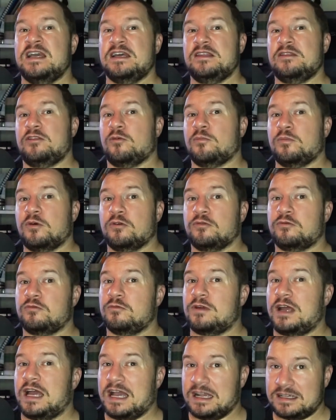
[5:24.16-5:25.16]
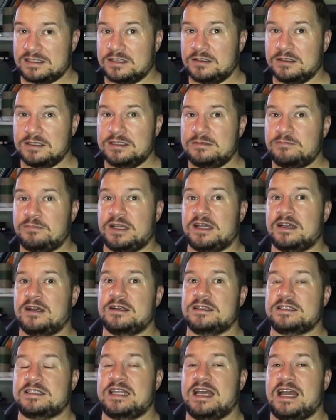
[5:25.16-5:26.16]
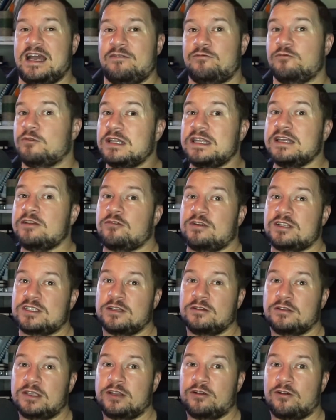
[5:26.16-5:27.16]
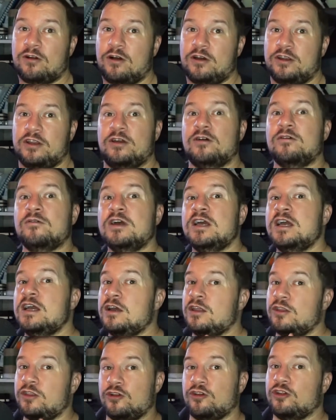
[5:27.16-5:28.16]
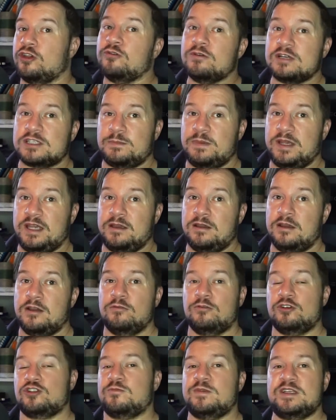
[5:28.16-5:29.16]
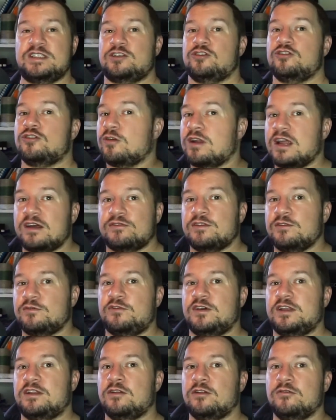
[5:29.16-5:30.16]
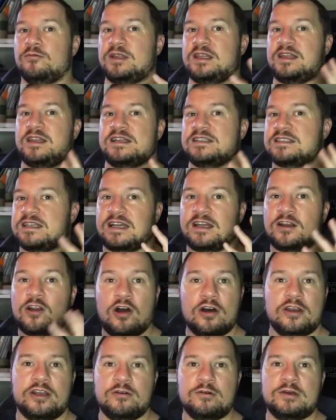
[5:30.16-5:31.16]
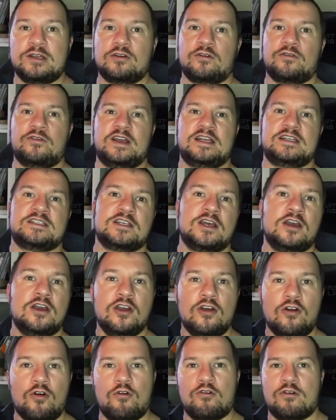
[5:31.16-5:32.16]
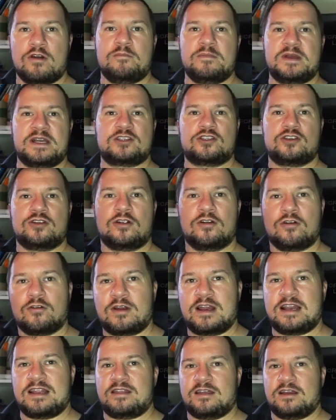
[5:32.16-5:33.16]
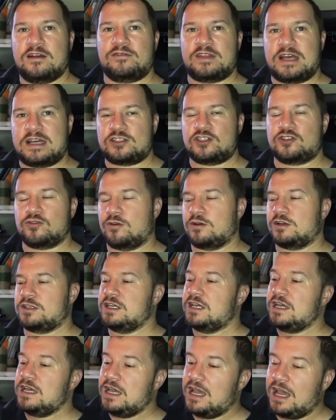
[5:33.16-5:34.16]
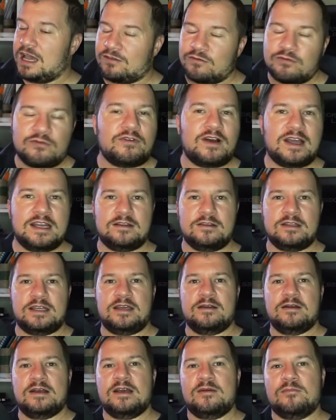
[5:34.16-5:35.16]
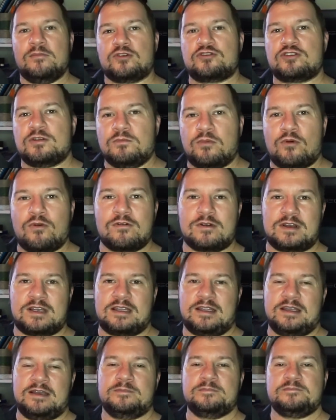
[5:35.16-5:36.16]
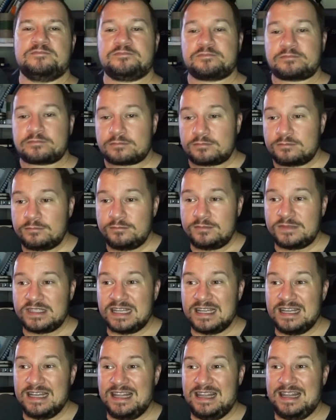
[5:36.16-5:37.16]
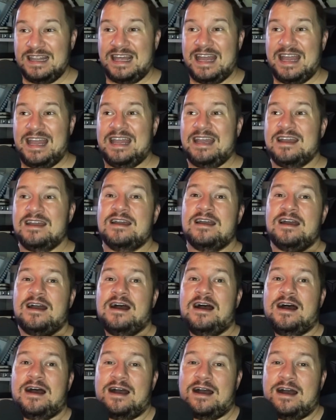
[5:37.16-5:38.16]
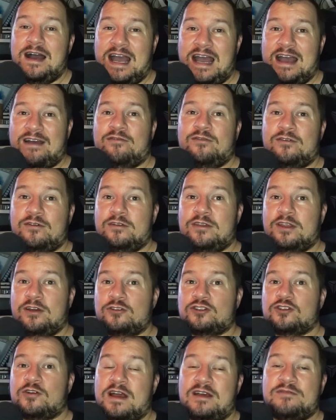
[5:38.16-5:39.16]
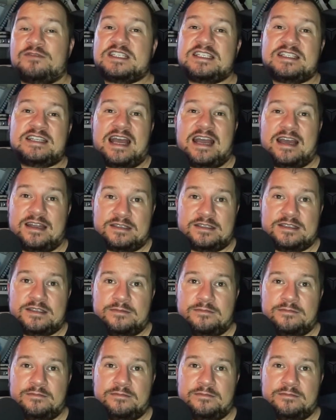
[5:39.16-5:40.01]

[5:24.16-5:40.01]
They're both excellent because they have really crystal clear audio. They're USB, which means you don't have to fiddle with things like an audio interface or a mixer or anything of that sort. And finally, most importantly, they also have stands.